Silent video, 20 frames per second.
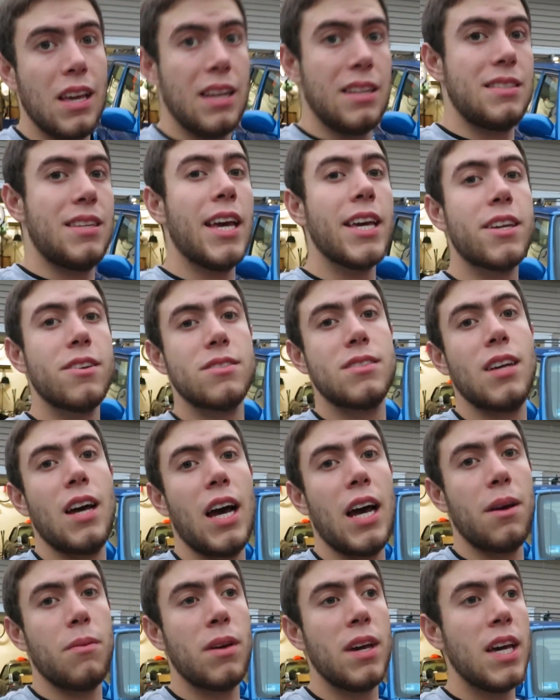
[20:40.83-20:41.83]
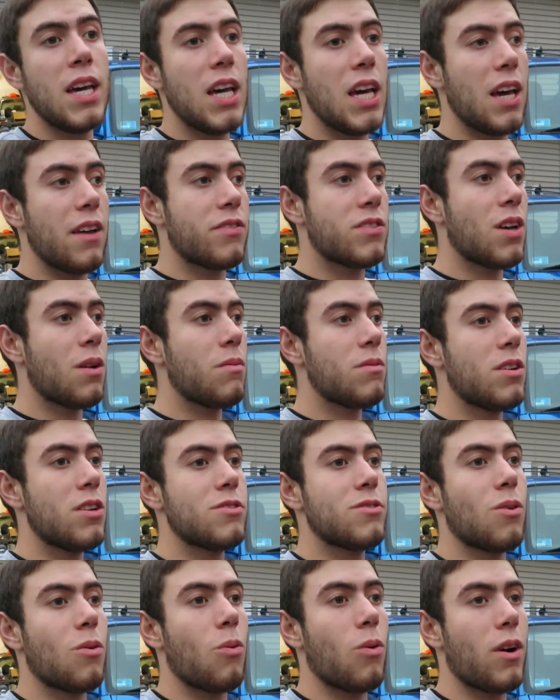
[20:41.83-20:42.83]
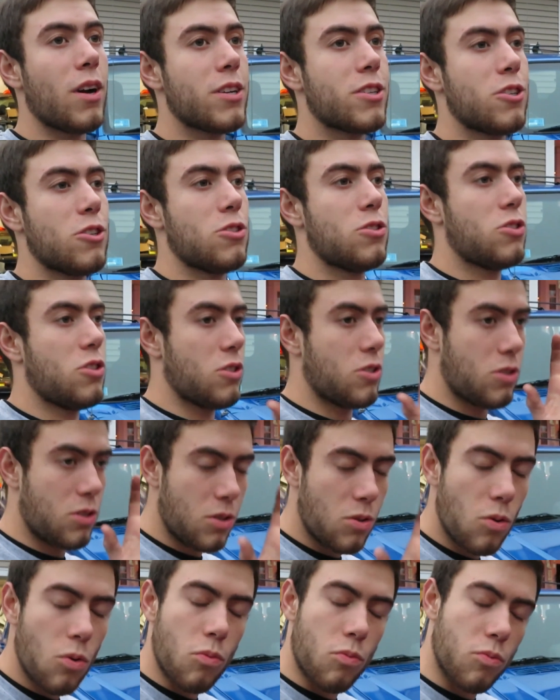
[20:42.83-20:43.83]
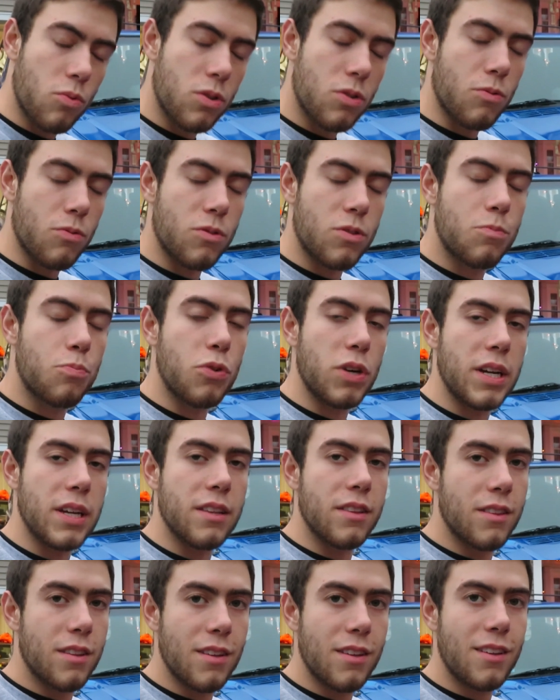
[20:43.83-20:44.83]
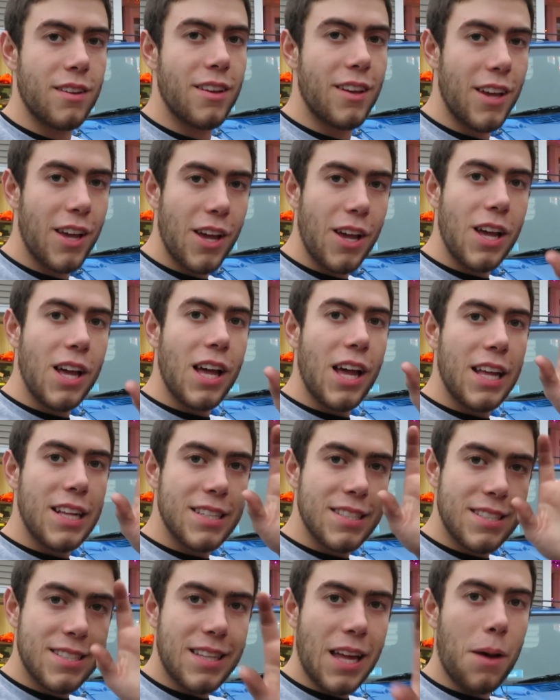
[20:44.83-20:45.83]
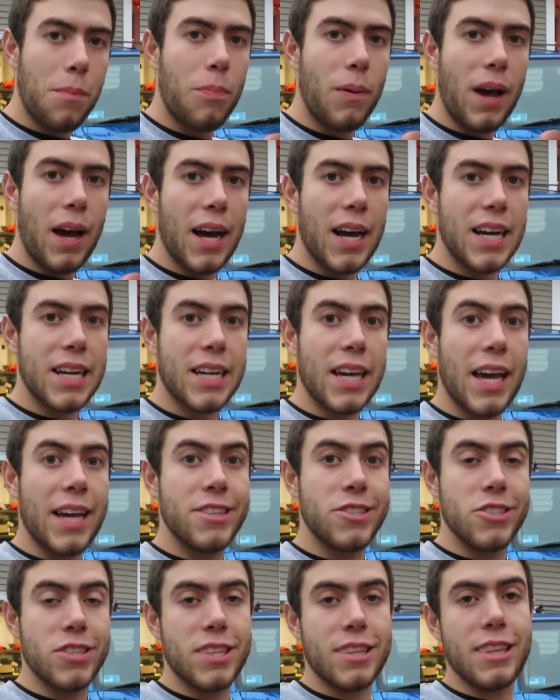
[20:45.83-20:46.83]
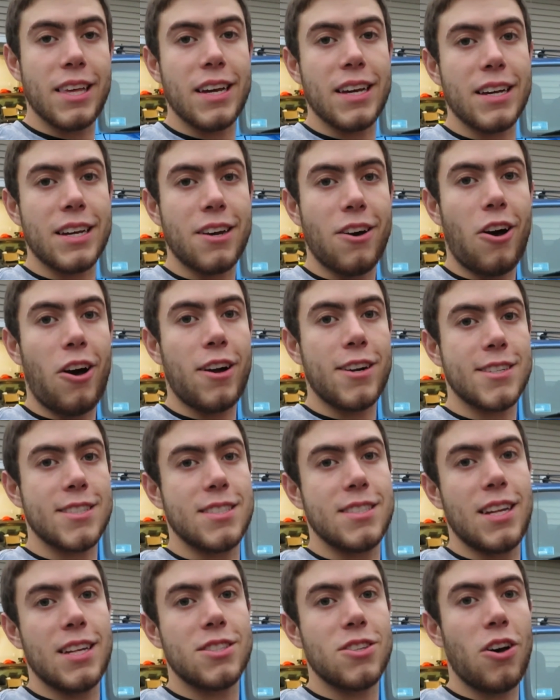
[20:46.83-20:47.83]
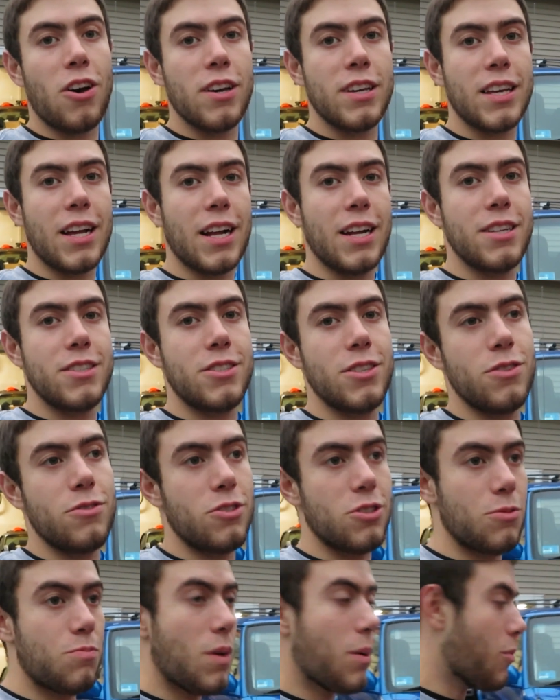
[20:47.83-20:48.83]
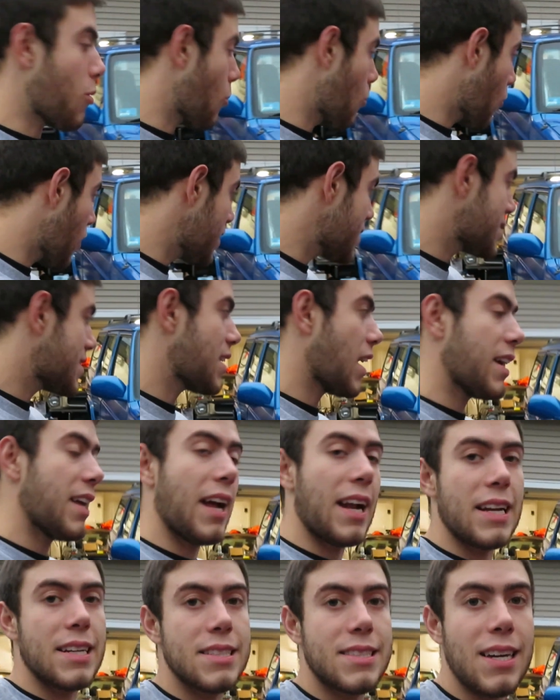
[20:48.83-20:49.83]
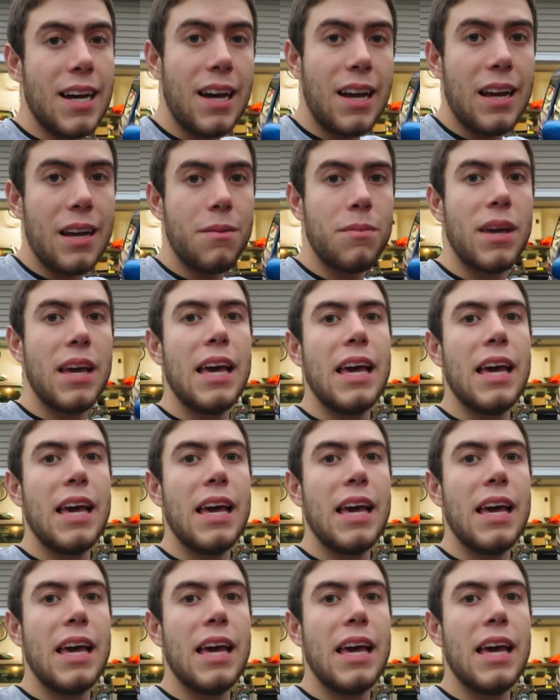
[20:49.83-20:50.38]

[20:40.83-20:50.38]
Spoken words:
Take your time. If something doesn't work, just breathe. Step back and just think. Honestly, that's all you got to do. Just remember, one side at a time.